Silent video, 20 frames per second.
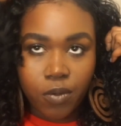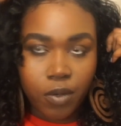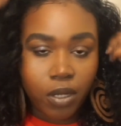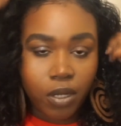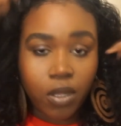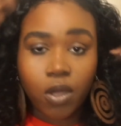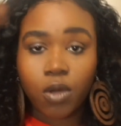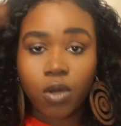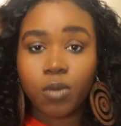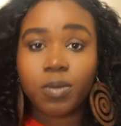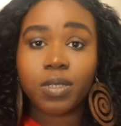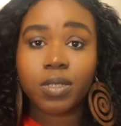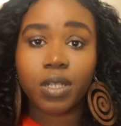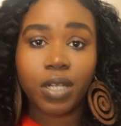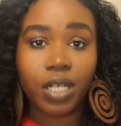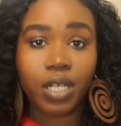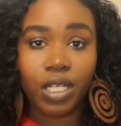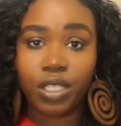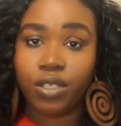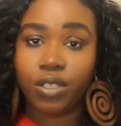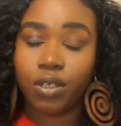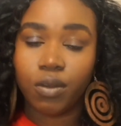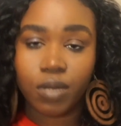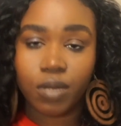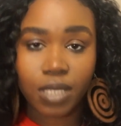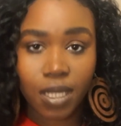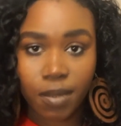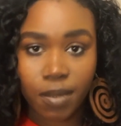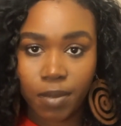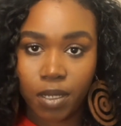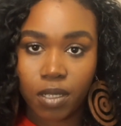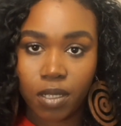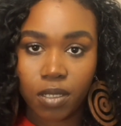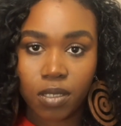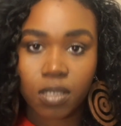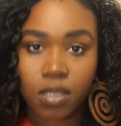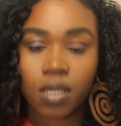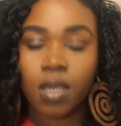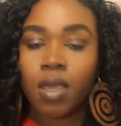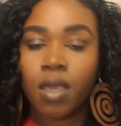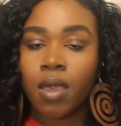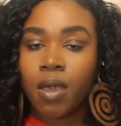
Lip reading: When the combs are in, you know what time it is.